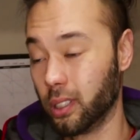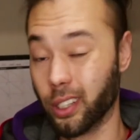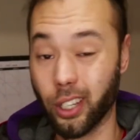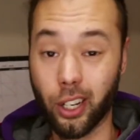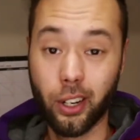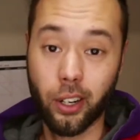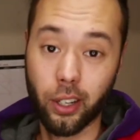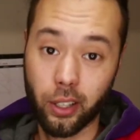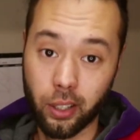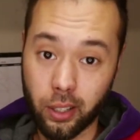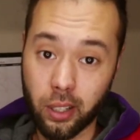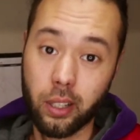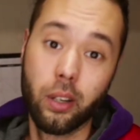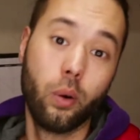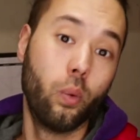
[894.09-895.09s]

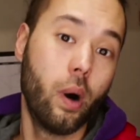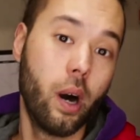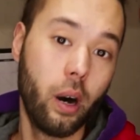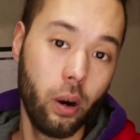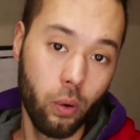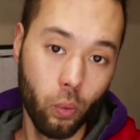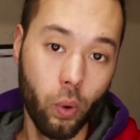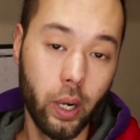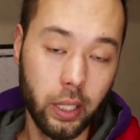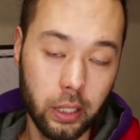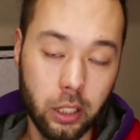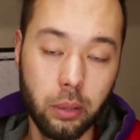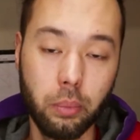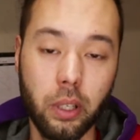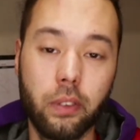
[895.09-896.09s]
learn while wanting
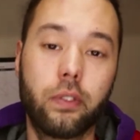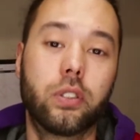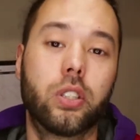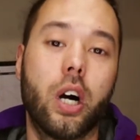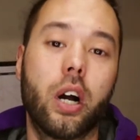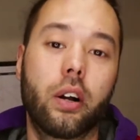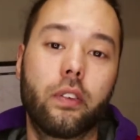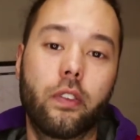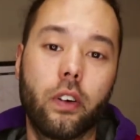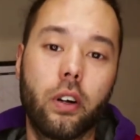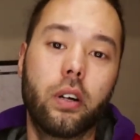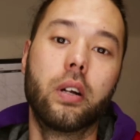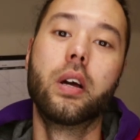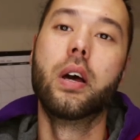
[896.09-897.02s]
to be a photographer.